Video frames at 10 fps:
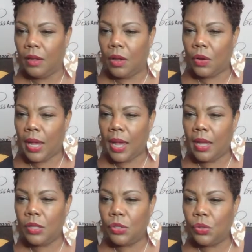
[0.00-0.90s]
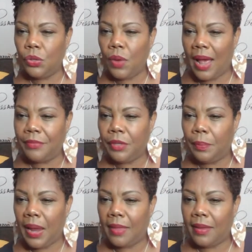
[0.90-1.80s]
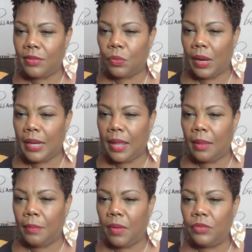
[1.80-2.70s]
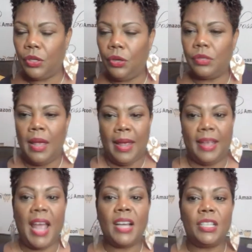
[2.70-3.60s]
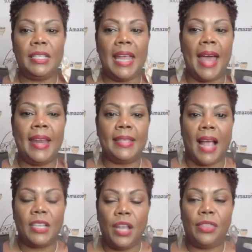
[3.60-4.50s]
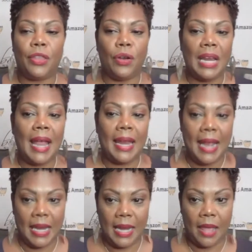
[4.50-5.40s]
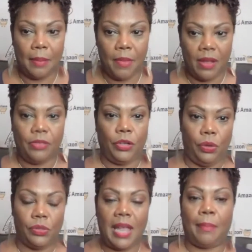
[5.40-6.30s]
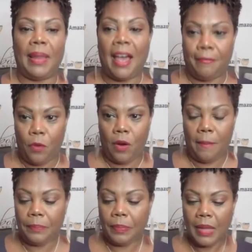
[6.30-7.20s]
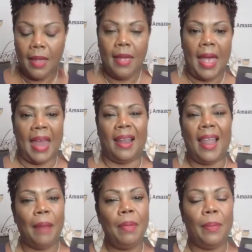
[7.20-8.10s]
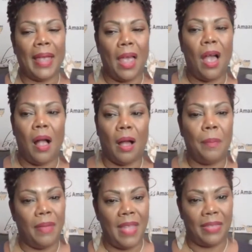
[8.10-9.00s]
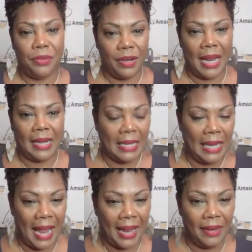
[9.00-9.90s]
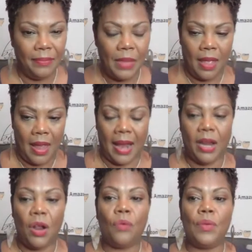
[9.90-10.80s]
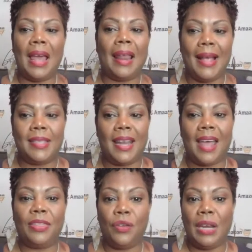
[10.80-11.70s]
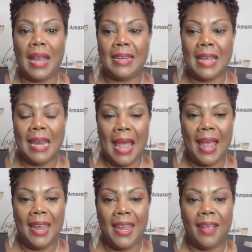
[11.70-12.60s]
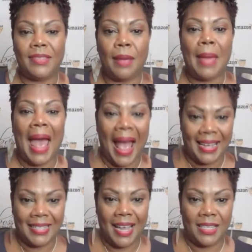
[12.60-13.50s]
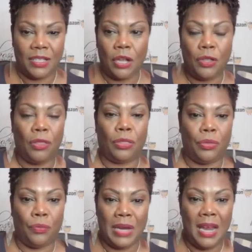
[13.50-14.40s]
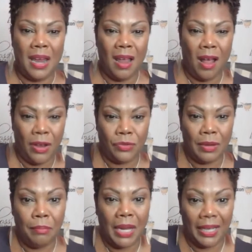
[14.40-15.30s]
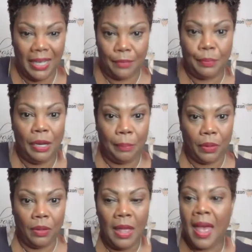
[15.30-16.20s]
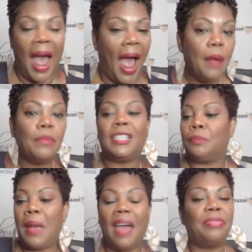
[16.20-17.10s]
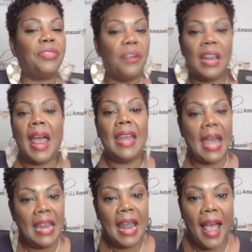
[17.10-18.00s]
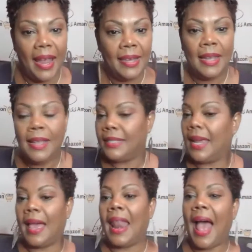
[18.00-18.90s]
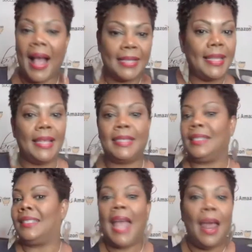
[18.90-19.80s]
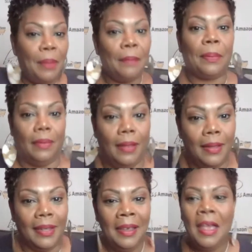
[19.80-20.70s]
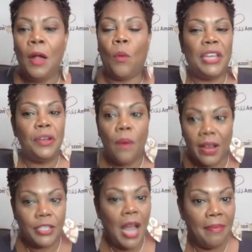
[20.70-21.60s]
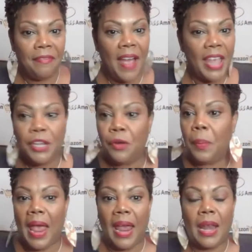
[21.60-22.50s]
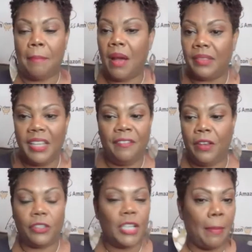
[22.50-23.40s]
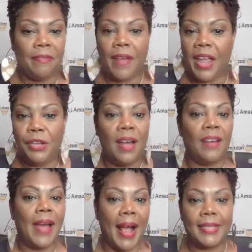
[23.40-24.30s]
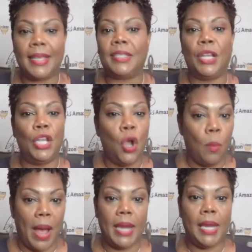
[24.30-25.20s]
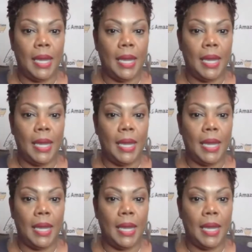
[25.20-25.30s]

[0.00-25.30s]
Okay, do you have to pay them $29 a month to use? It's actually, Deanna, it's actually $39.99 a month to use that platform. And a lot of people get hung up on that $39.99, and they don't realize that that $39.99 gives them access to 300 million people. I would spend $39.99 to get access to 10 people. When you on Shopify, you paying a monthly fee to Shopify, you have access to nobody.